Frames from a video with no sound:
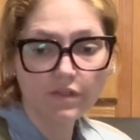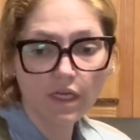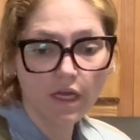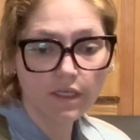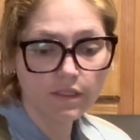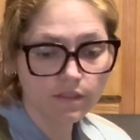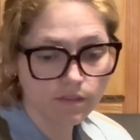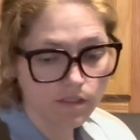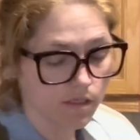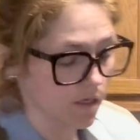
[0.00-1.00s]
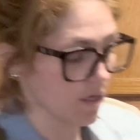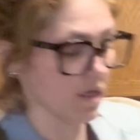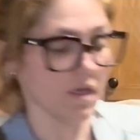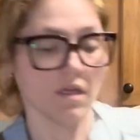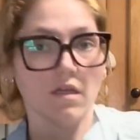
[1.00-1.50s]
the island.
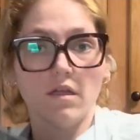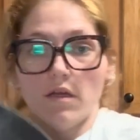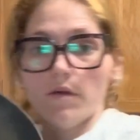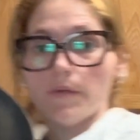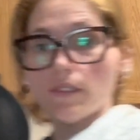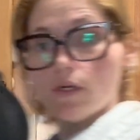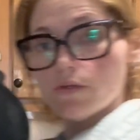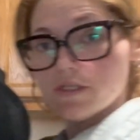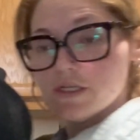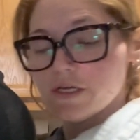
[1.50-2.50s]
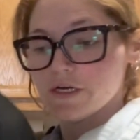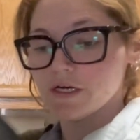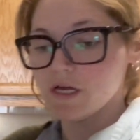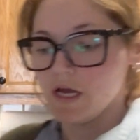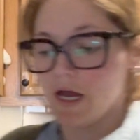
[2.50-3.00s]
My dough is in here.